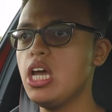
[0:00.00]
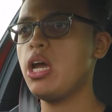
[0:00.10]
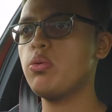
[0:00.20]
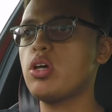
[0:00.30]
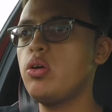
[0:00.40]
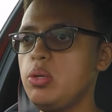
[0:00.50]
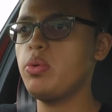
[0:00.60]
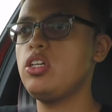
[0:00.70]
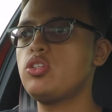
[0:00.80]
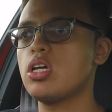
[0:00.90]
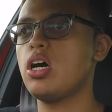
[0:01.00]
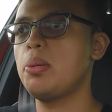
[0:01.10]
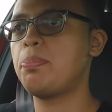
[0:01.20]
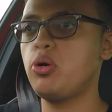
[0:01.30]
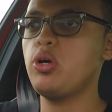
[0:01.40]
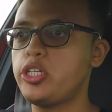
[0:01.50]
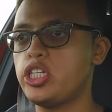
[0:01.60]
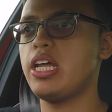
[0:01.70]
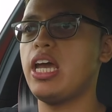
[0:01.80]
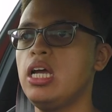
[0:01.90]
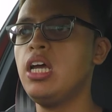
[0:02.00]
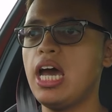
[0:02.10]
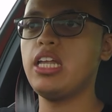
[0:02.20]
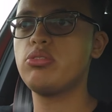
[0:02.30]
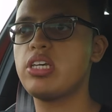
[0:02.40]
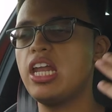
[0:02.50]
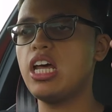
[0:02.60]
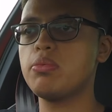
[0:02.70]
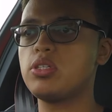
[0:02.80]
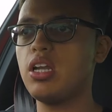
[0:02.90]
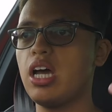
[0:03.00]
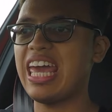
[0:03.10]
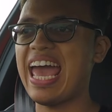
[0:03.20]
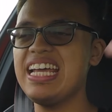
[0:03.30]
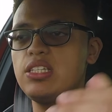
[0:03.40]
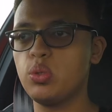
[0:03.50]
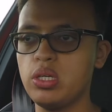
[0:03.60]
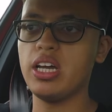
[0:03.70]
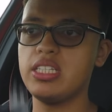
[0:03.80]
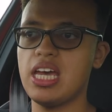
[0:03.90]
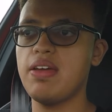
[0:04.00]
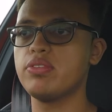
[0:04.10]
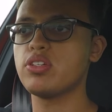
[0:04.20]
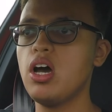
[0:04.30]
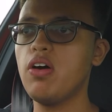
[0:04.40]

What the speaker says: It was only when you started pushing it and you was getting up to like 8 or 9 temps.